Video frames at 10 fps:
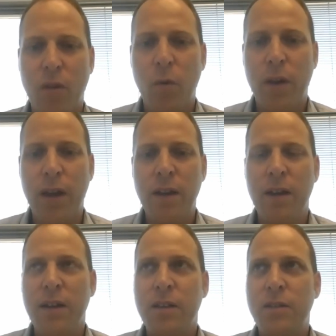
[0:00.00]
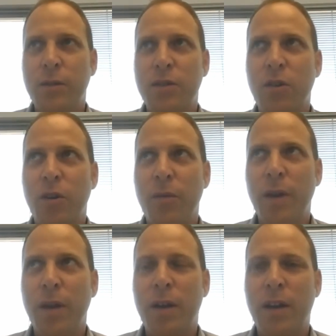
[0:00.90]
Okay, so it's going to
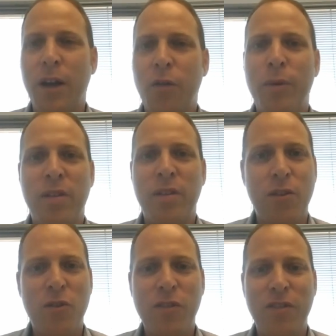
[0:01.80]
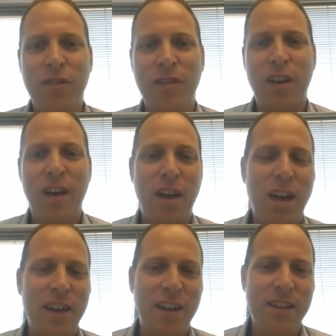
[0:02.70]
be a kind of pretentious,
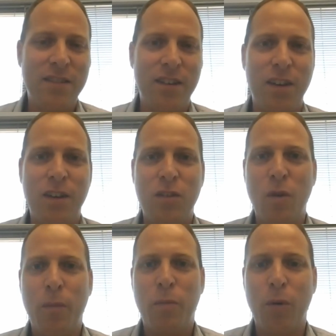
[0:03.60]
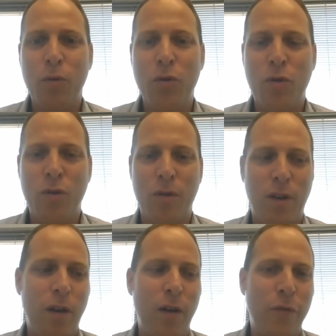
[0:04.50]
I guess, to approach
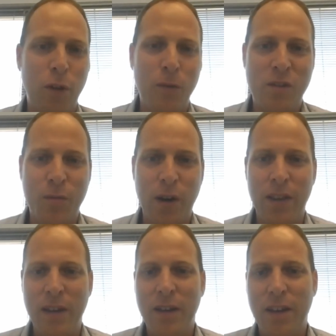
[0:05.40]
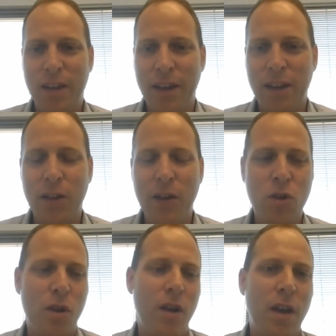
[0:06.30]
a fellow Israeli in
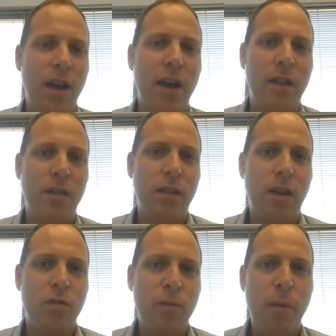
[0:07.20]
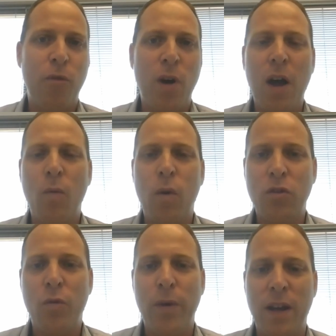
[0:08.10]
English. And remember, I want
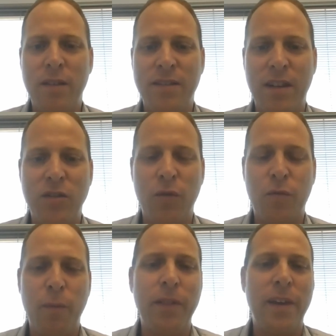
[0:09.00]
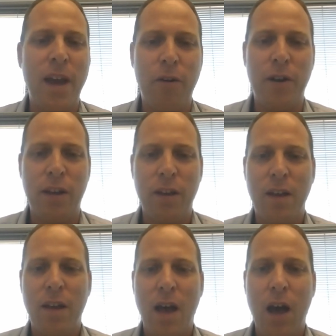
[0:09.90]
to create a sense of familiarity. Yeah.